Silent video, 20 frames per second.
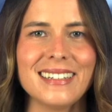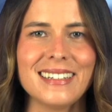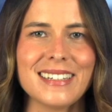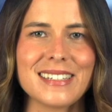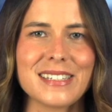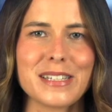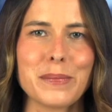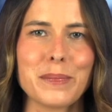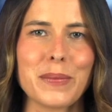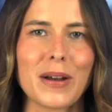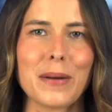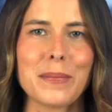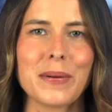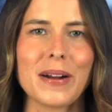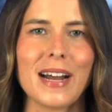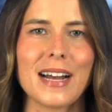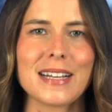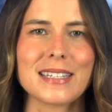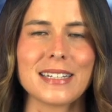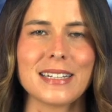St
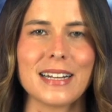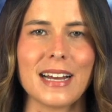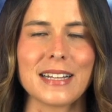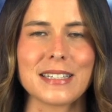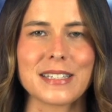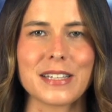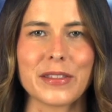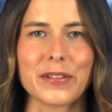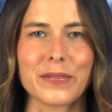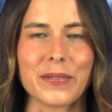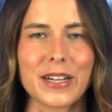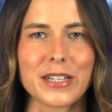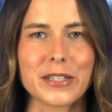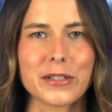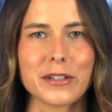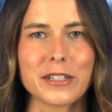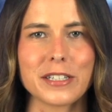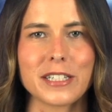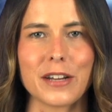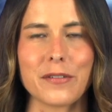Barbara has announced that the
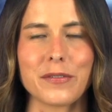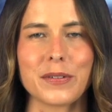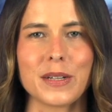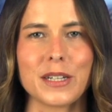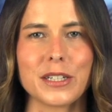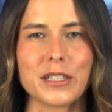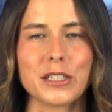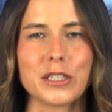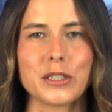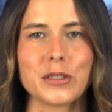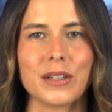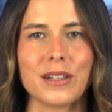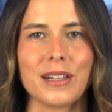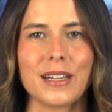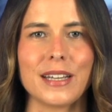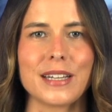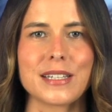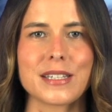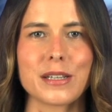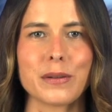resource definition
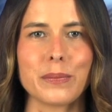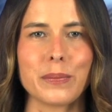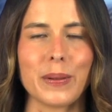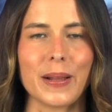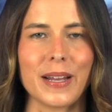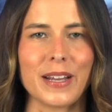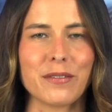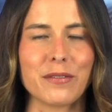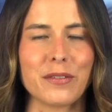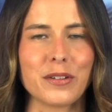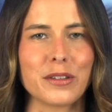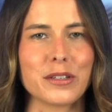drilling is complete for